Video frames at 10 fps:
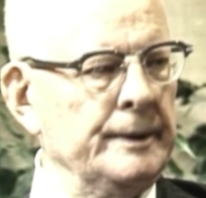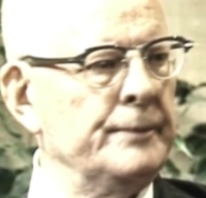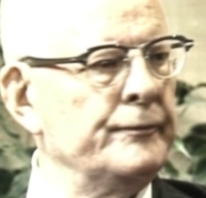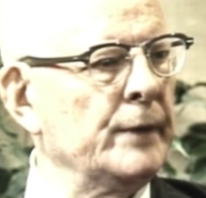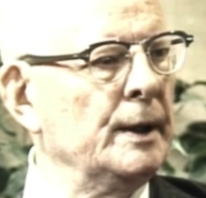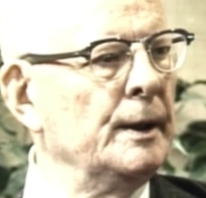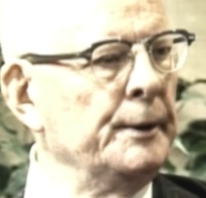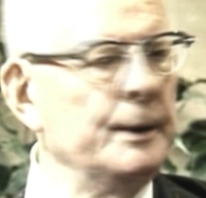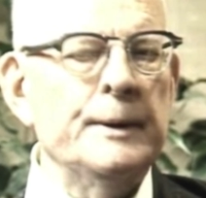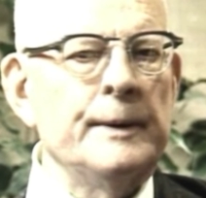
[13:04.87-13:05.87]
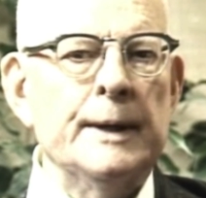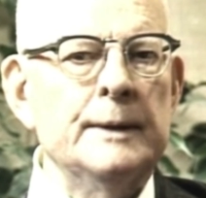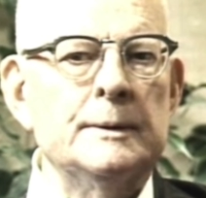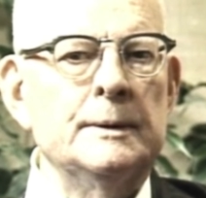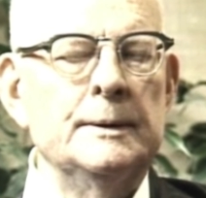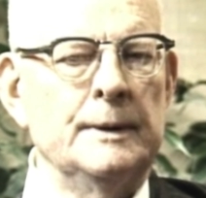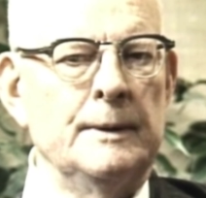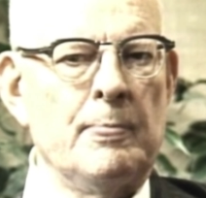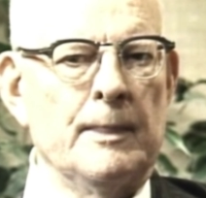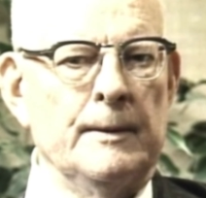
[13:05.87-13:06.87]
it. Do it right.
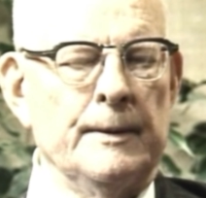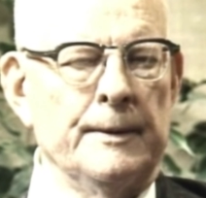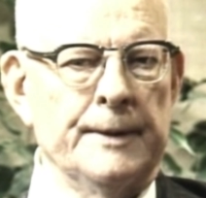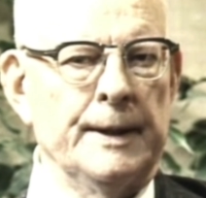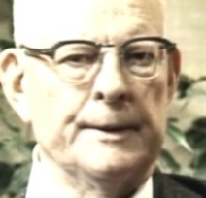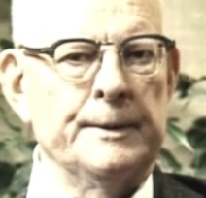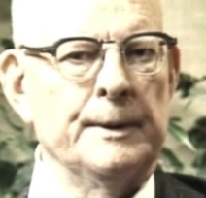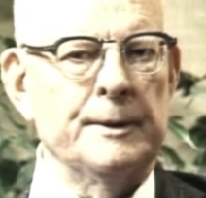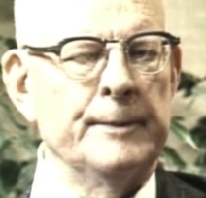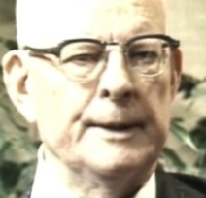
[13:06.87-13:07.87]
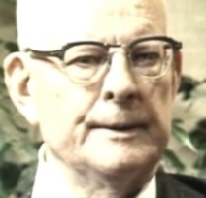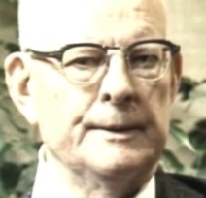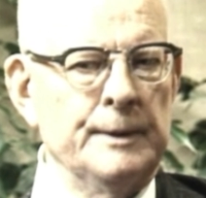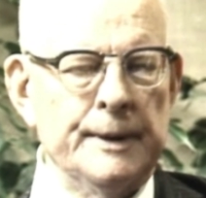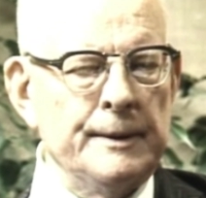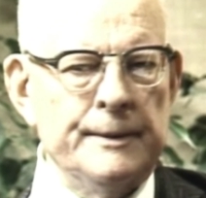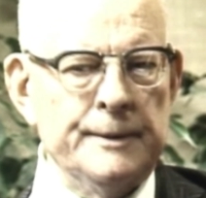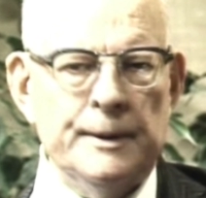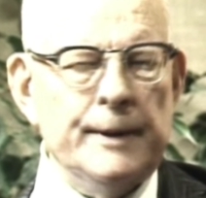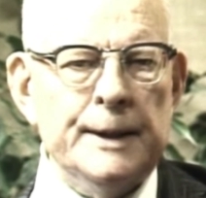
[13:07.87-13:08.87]
There's a lot of talk about do it
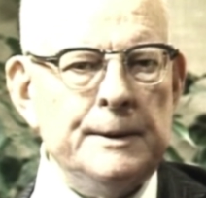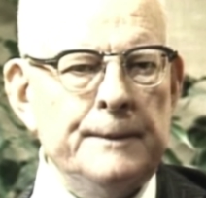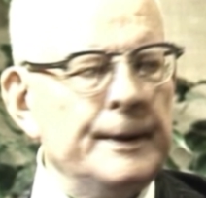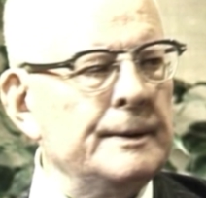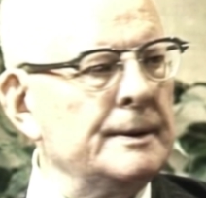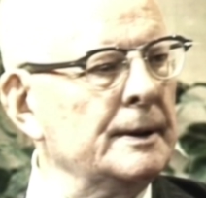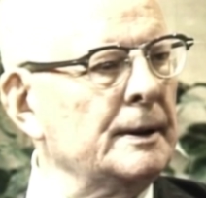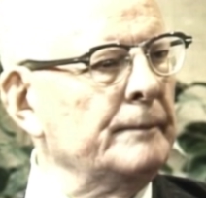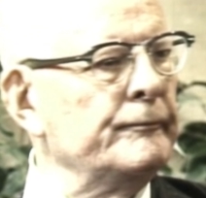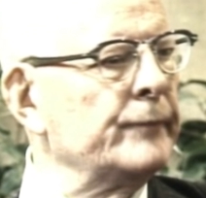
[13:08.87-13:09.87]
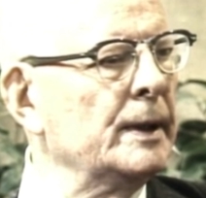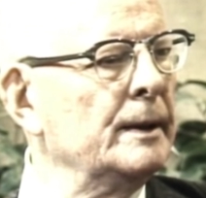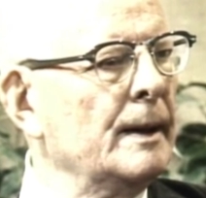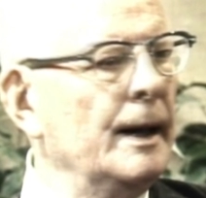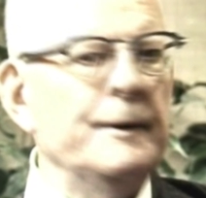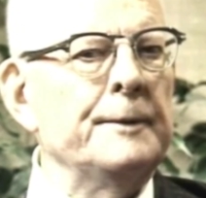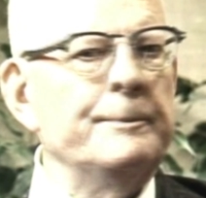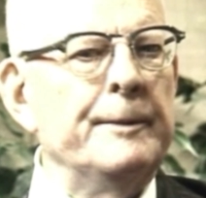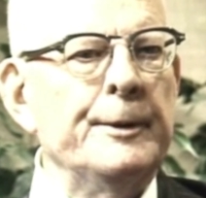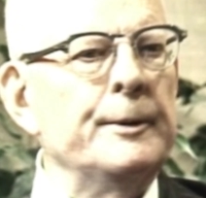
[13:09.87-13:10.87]
right the first time. How
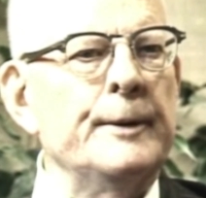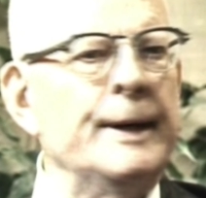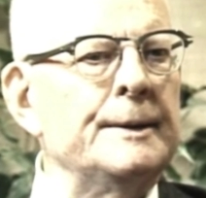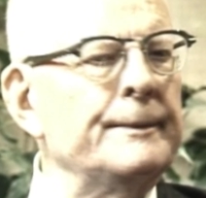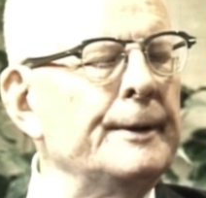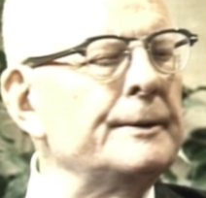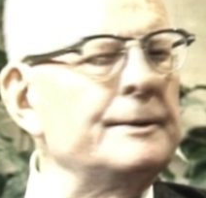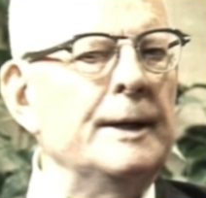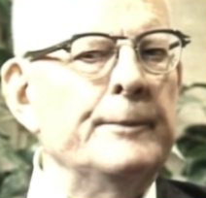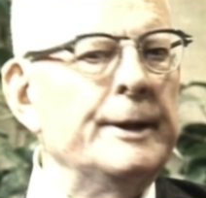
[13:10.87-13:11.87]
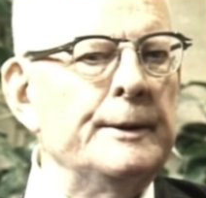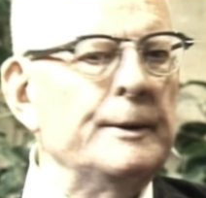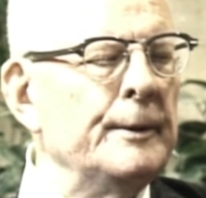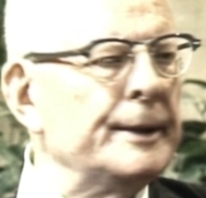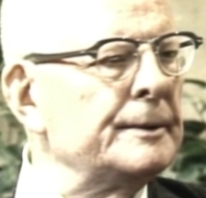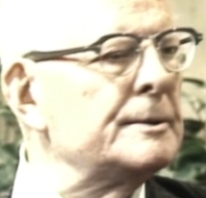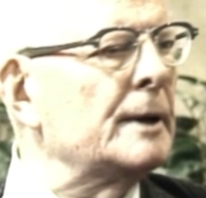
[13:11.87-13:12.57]
can people do it right the first time when they don't know what the